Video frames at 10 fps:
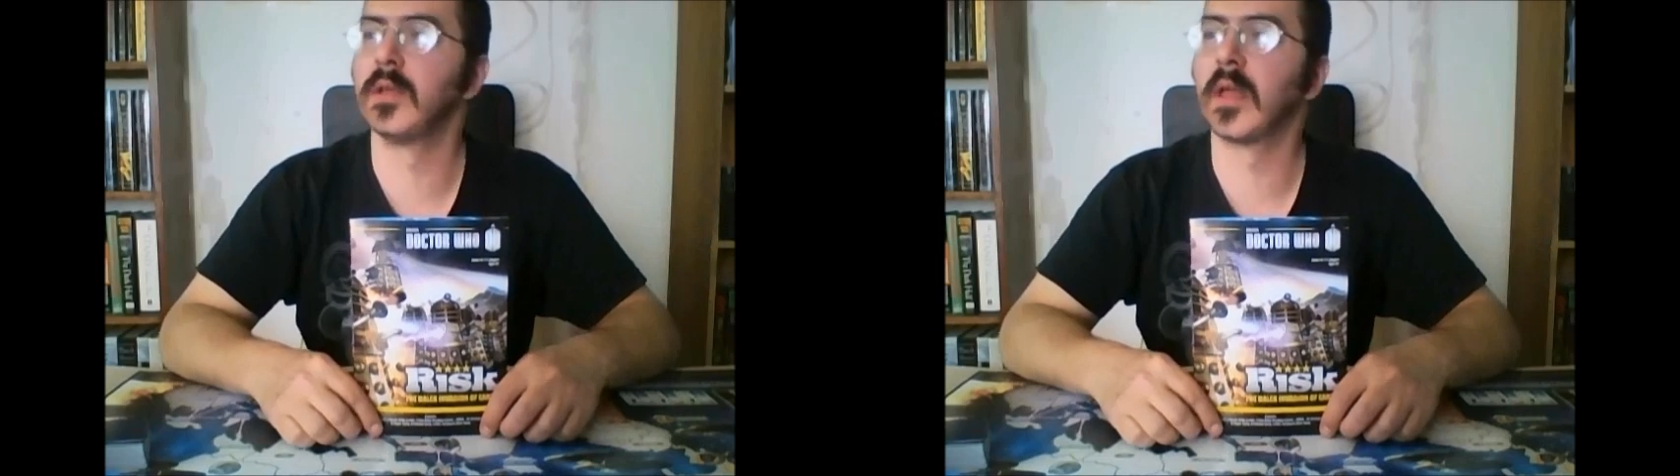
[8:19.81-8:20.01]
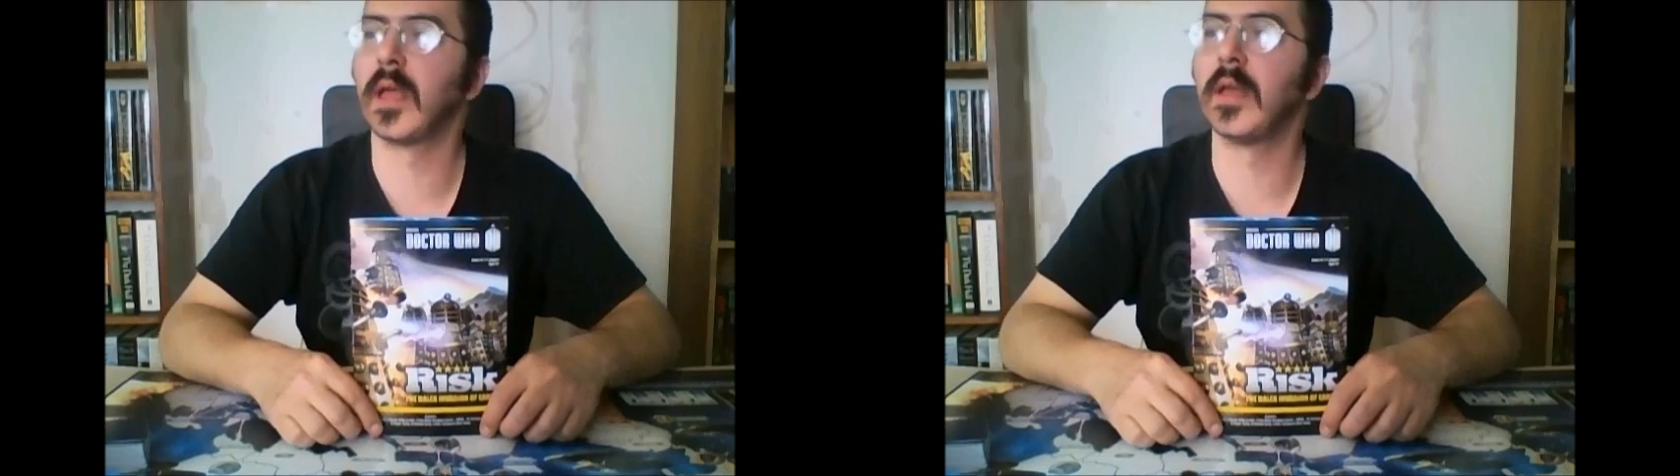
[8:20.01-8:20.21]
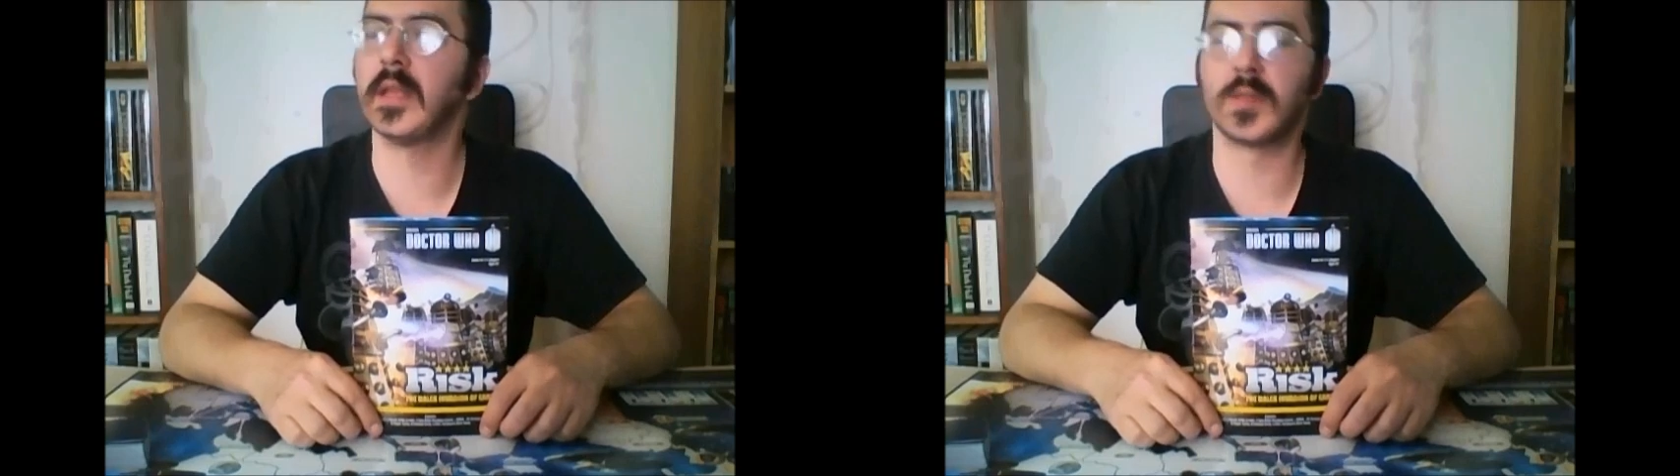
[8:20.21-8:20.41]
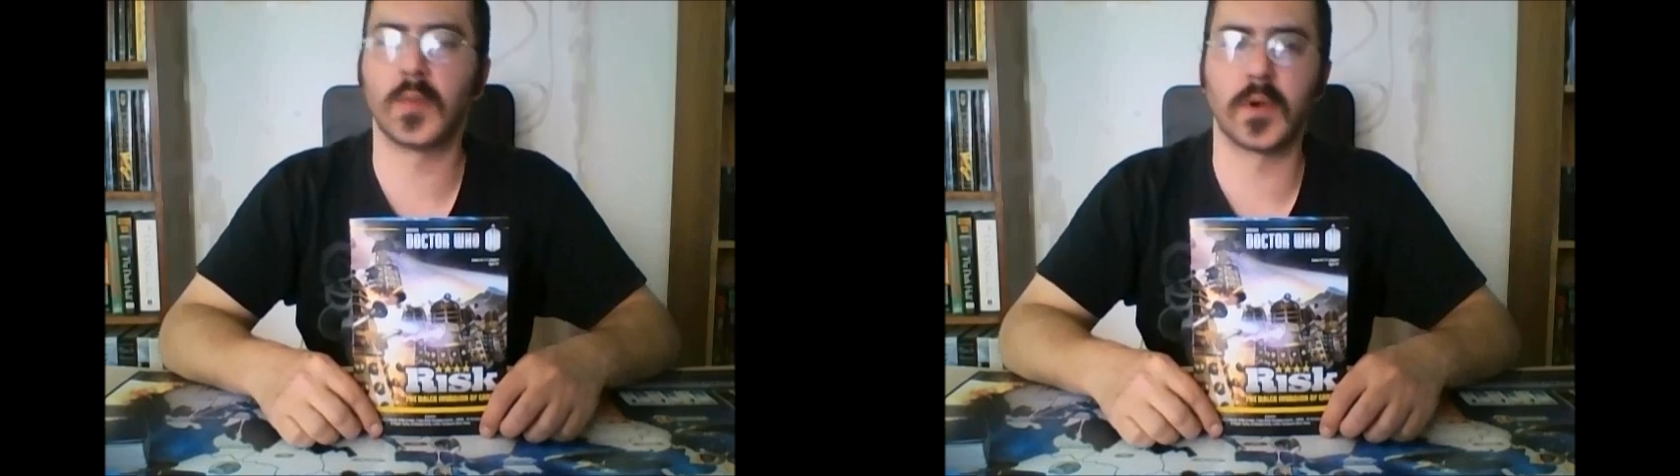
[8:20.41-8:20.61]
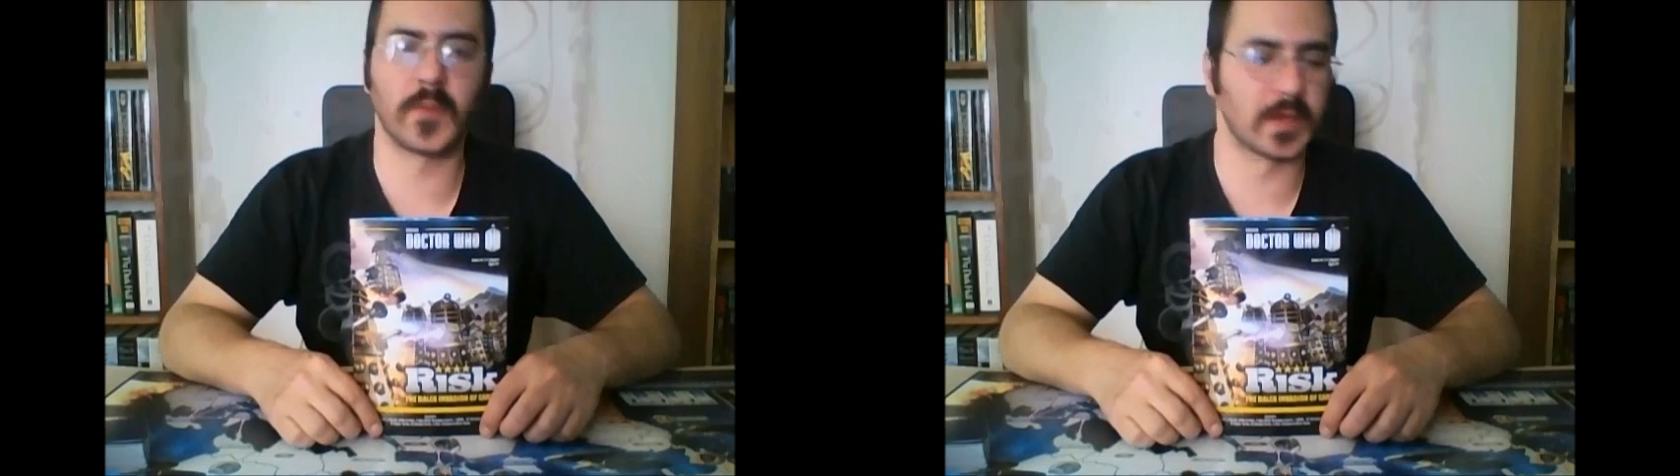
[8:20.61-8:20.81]
And each
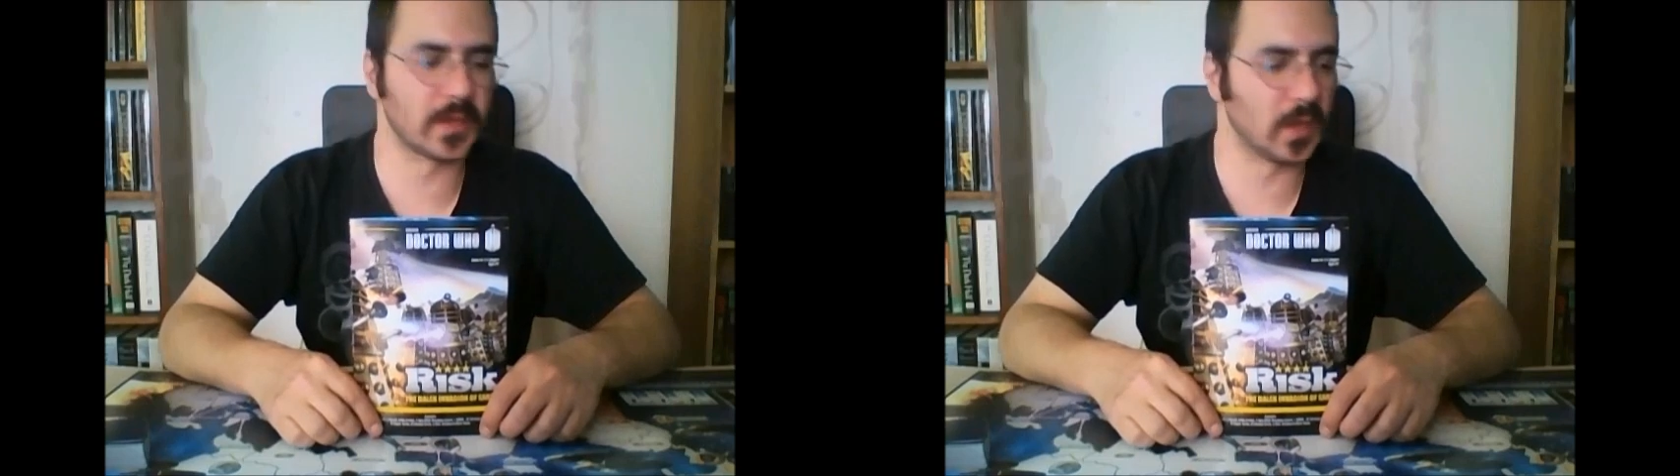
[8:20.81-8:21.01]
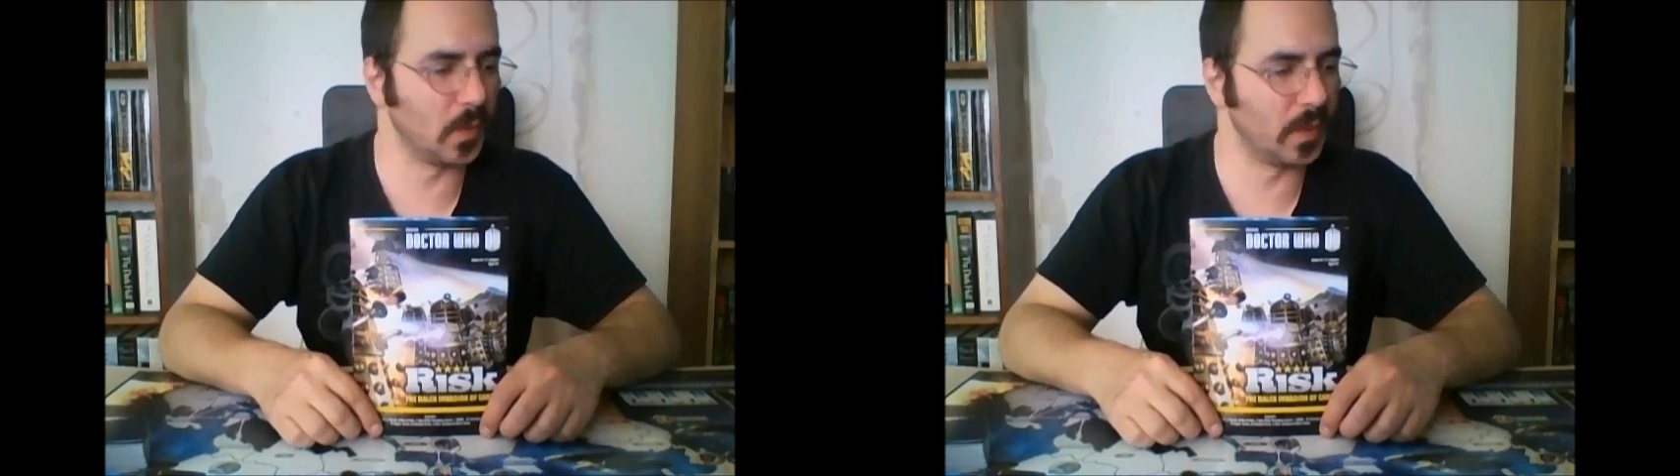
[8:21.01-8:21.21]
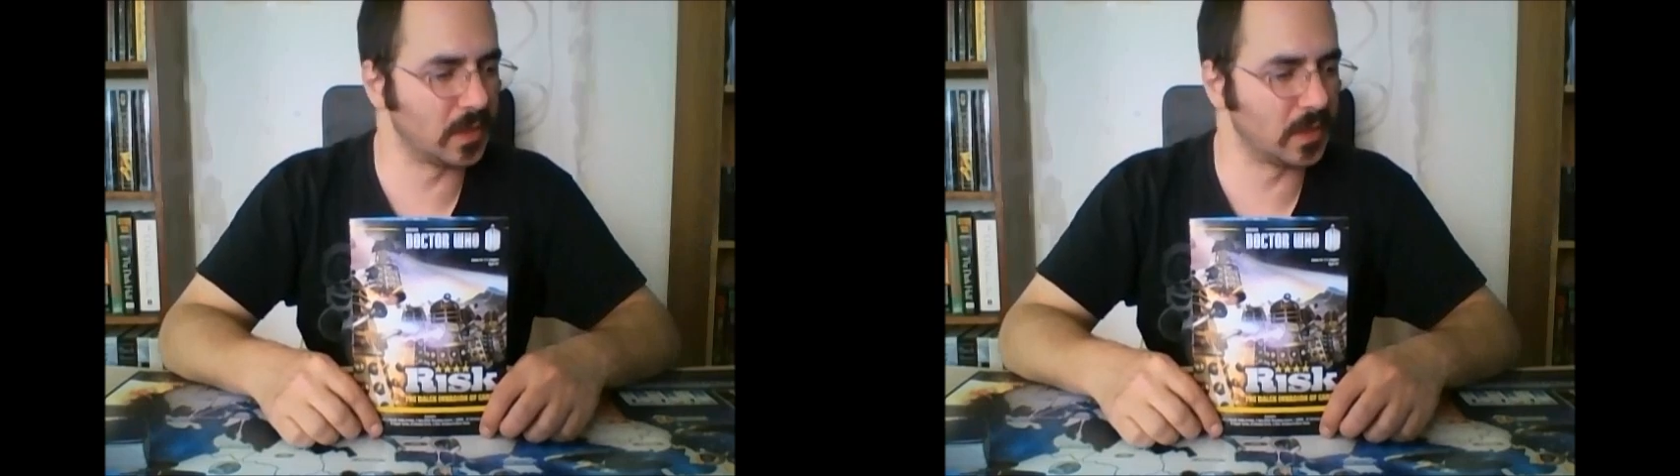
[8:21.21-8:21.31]
one of them has a little bit